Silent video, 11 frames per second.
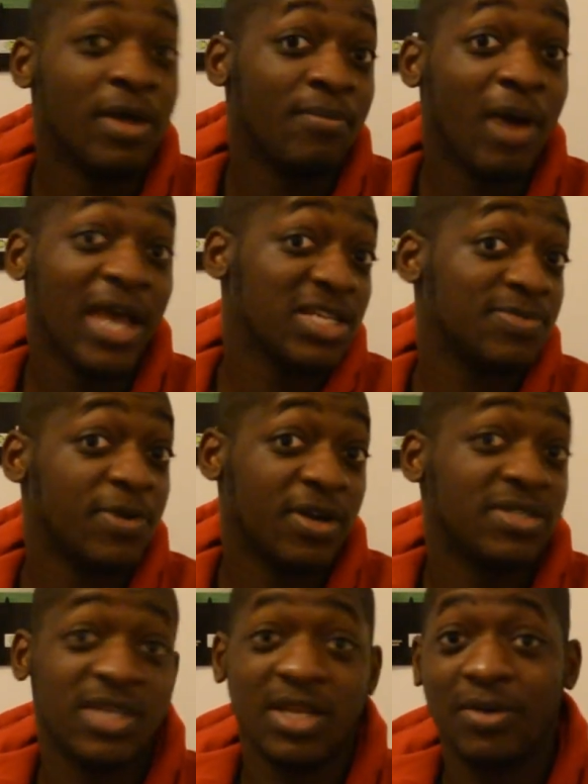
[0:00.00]
in my
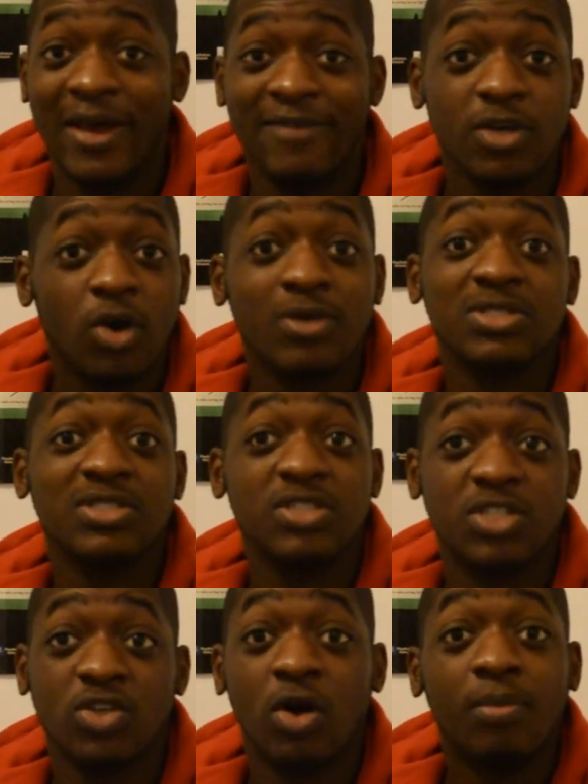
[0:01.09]
experience anyway, if you
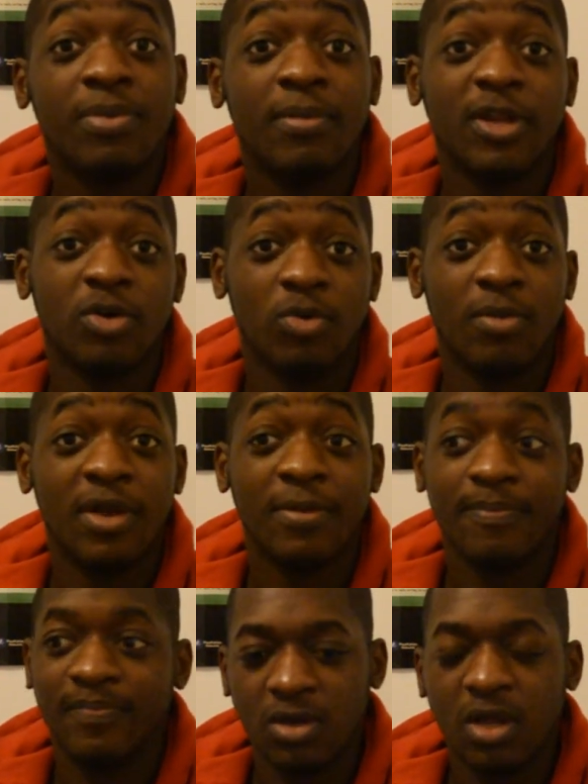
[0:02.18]
constantly just compliment a
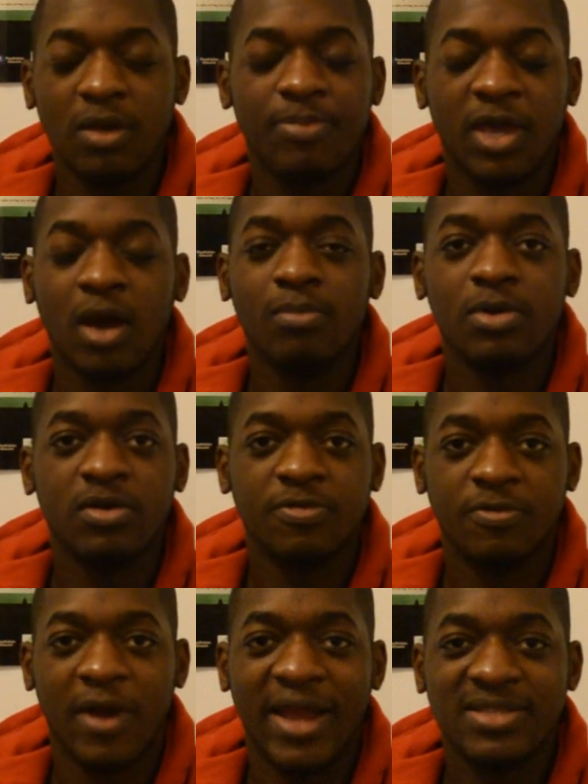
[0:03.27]
woman, you're going to become
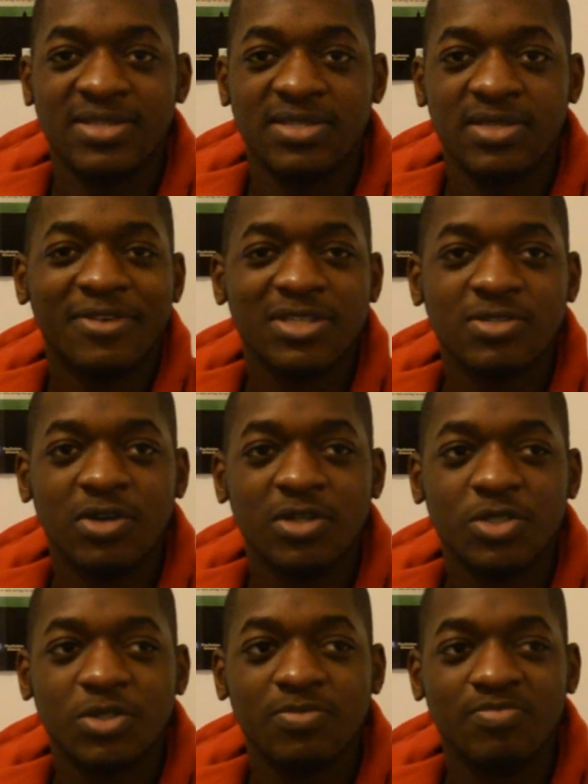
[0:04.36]
good friends. If he's
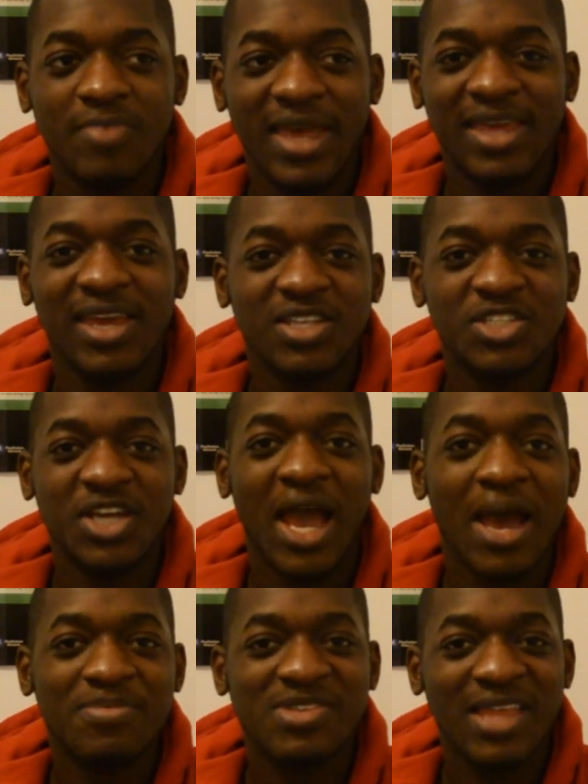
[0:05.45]
not making
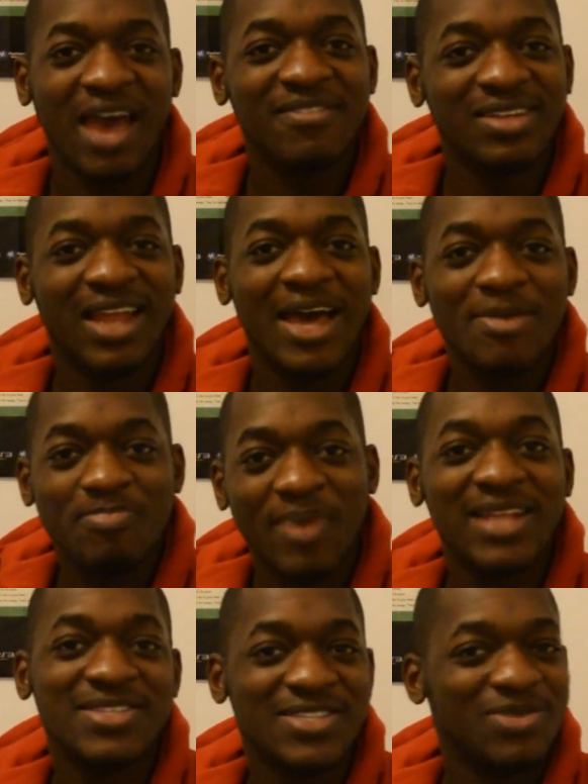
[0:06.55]
jabs and having like
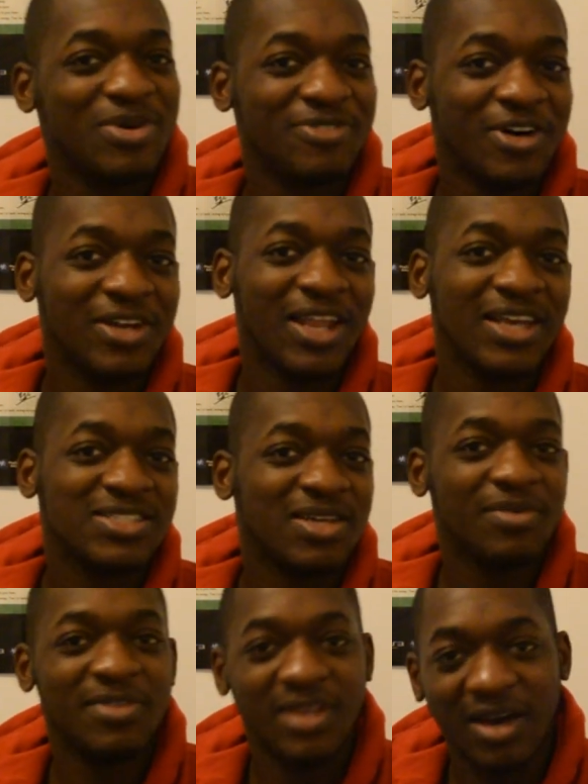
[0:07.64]
banter with her like
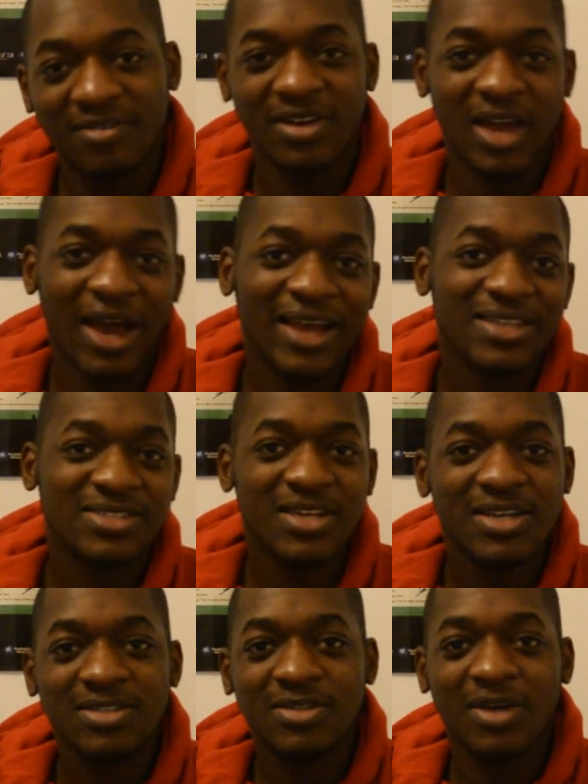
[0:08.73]
some of the other guys
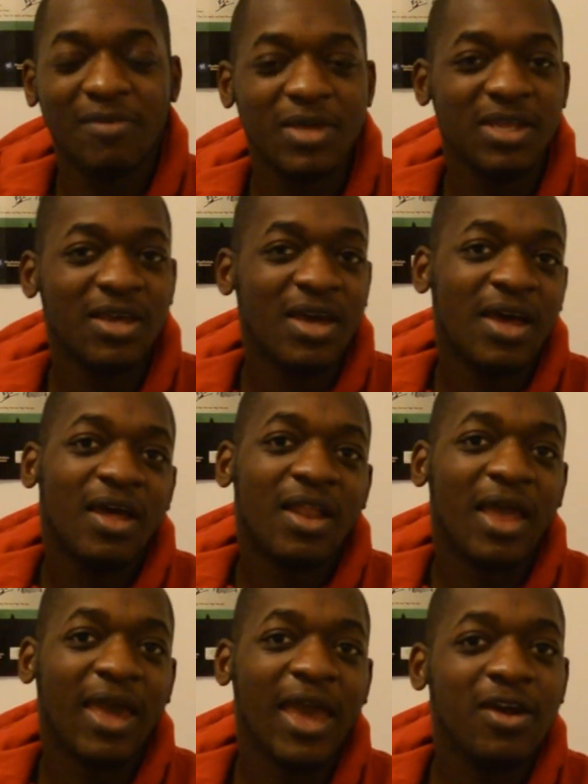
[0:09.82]
do. I mean,
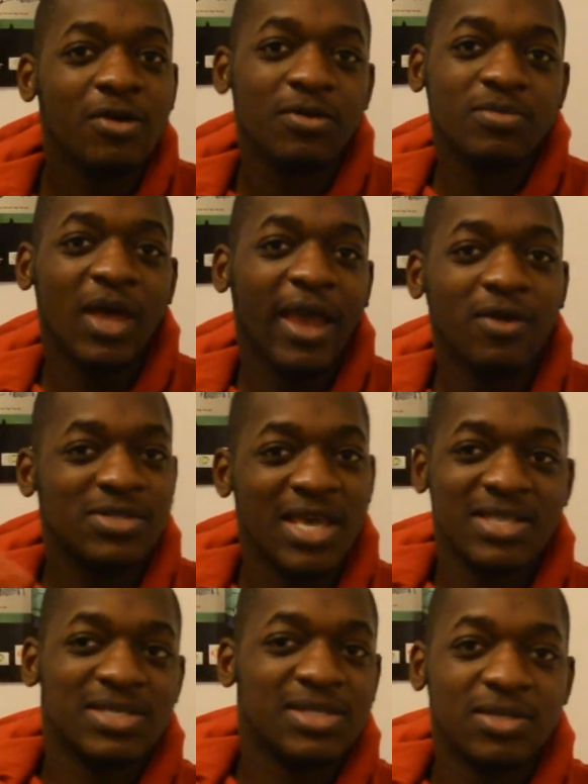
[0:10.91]
like Ao
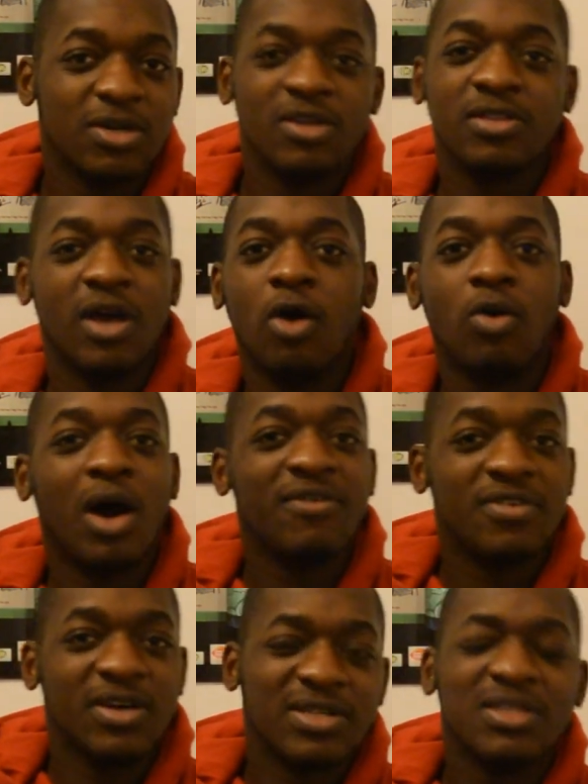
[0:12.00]
takes it to the whole
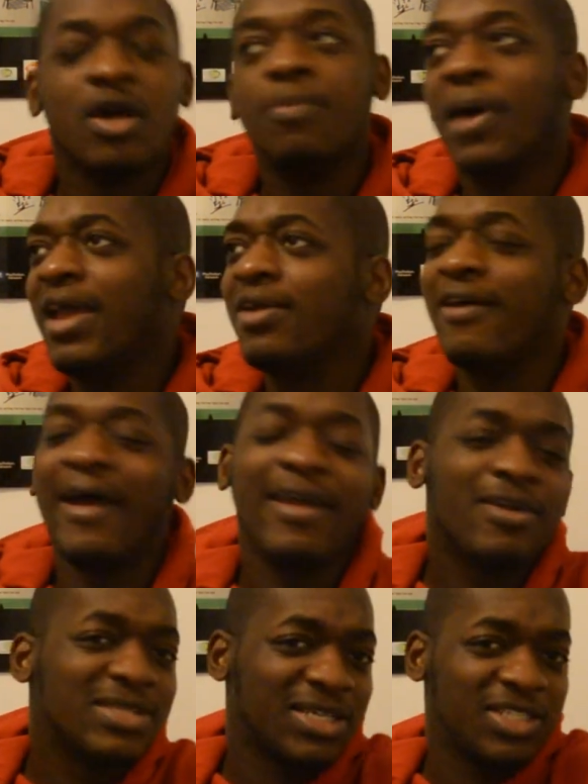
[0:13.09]
other, no, but
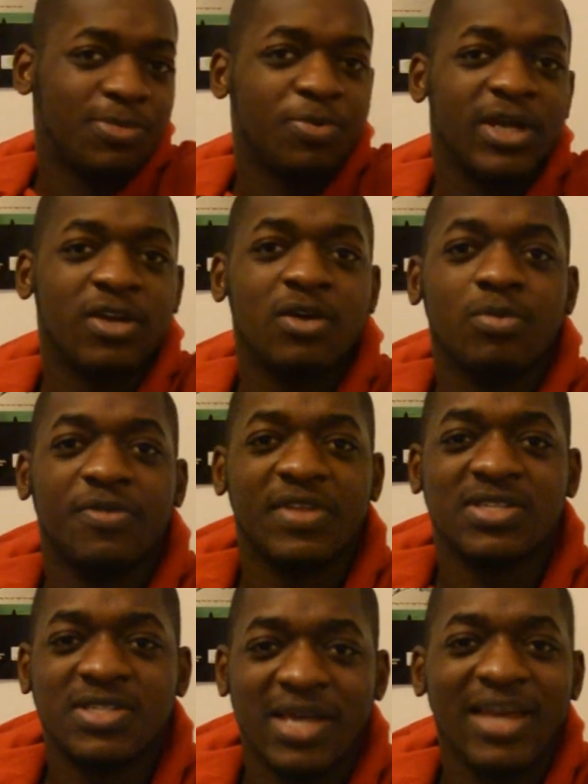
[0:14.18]
Ao's actually pretty good with
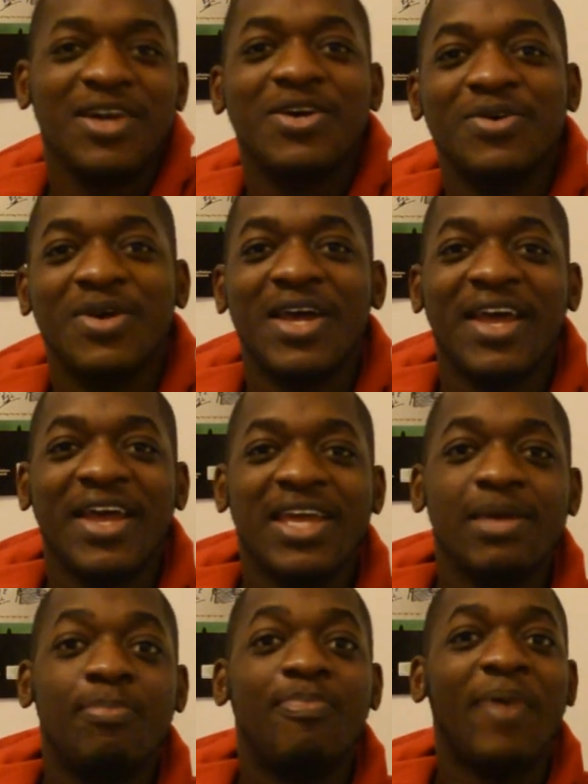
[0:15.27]
this, because Ao,
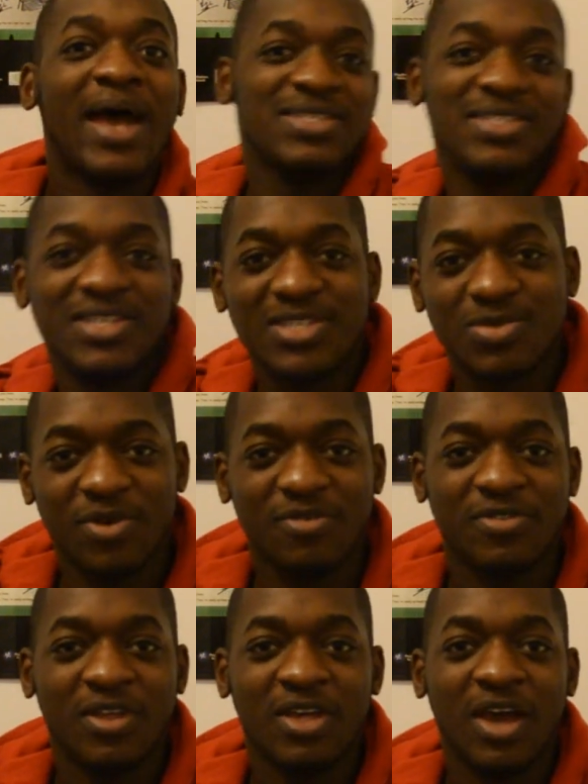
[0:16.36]
he banters
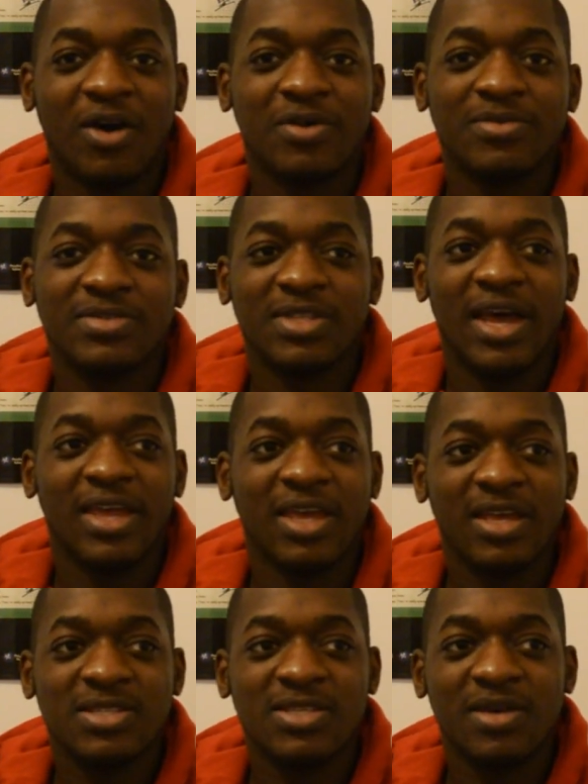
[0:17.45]
with the girls,
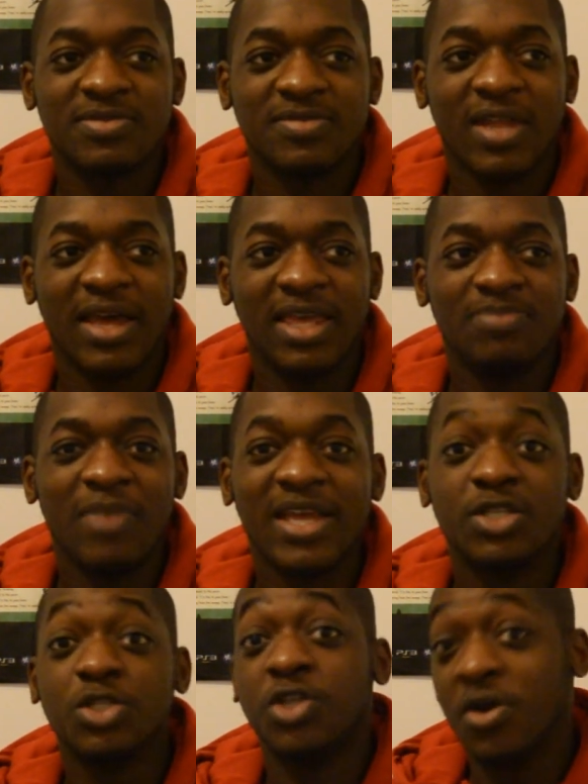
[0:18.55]
like in terms of like, he
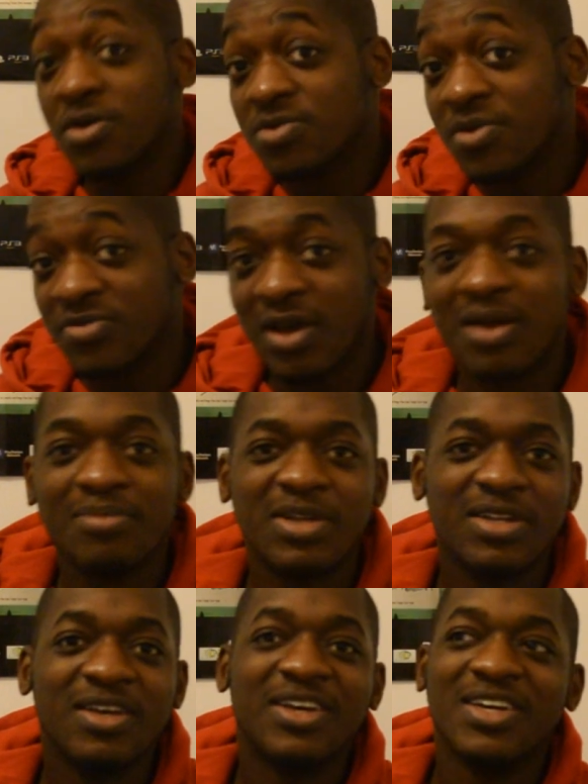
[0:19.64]
makes jokes with them
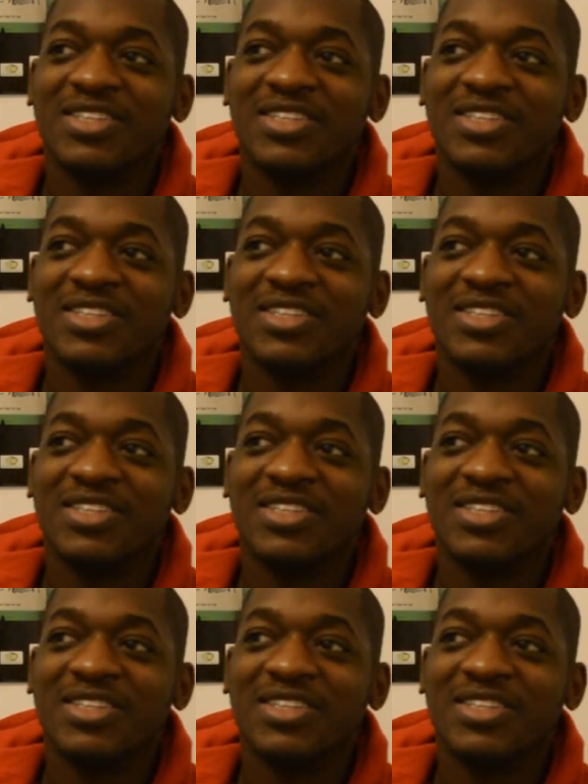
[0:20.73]
and